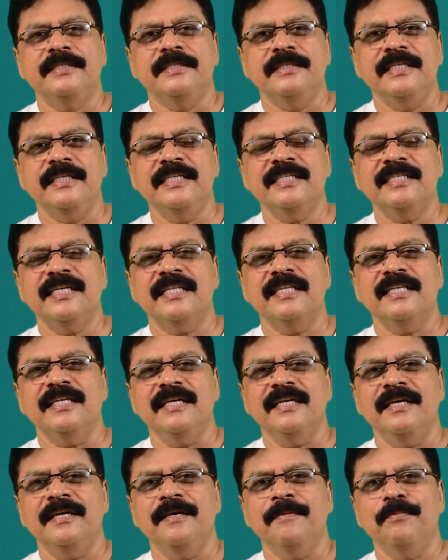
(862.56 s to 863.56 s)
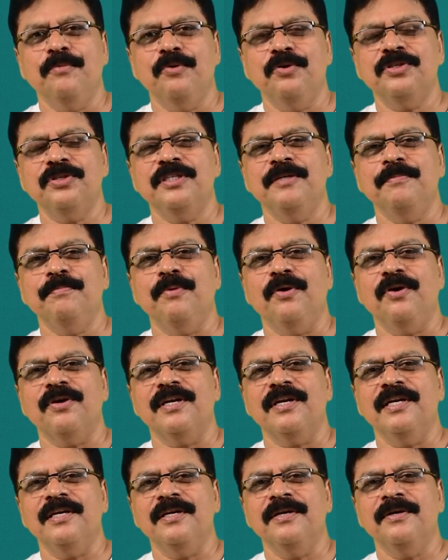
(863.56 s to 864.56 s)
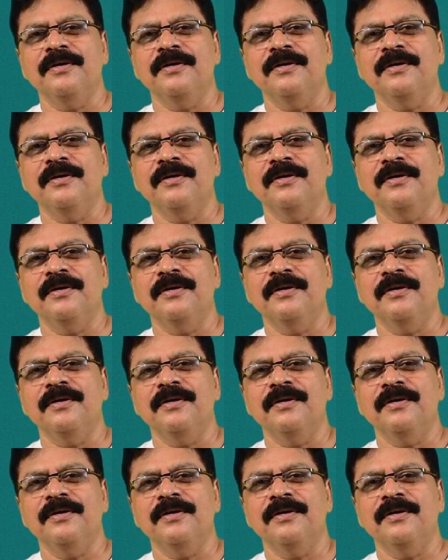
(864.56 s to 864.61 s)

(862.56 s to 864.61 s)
these are the most important